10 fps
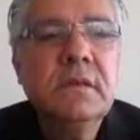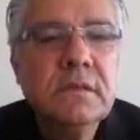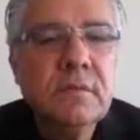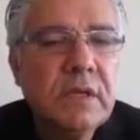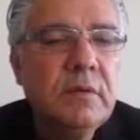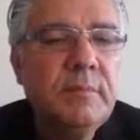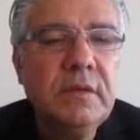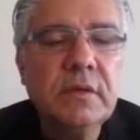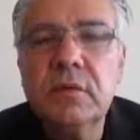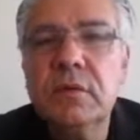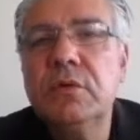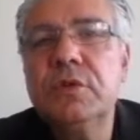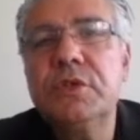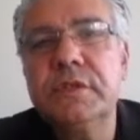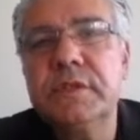So what could be the
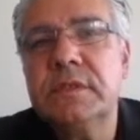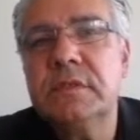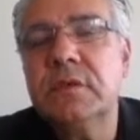conclusions? The